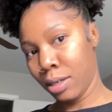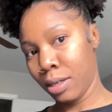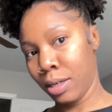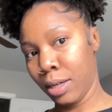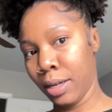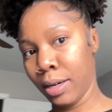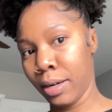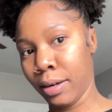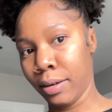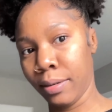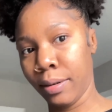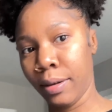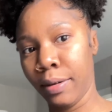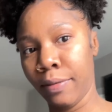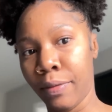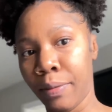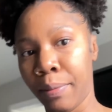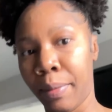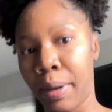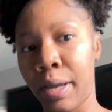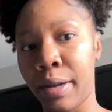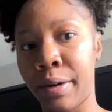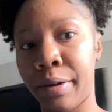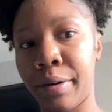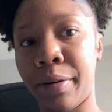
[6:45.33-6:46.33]
it don't even
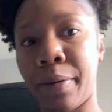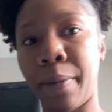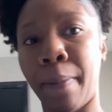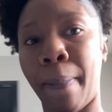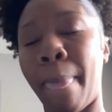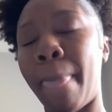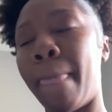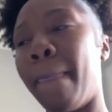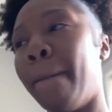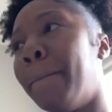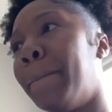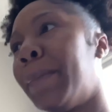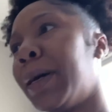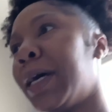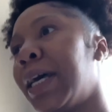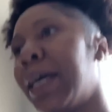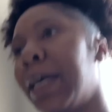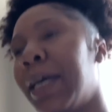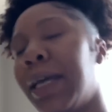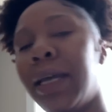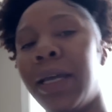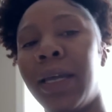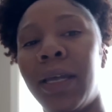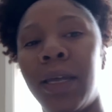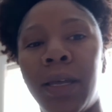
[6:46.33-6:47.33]
matter.
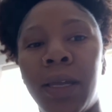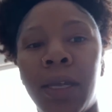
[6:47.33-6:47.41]
But...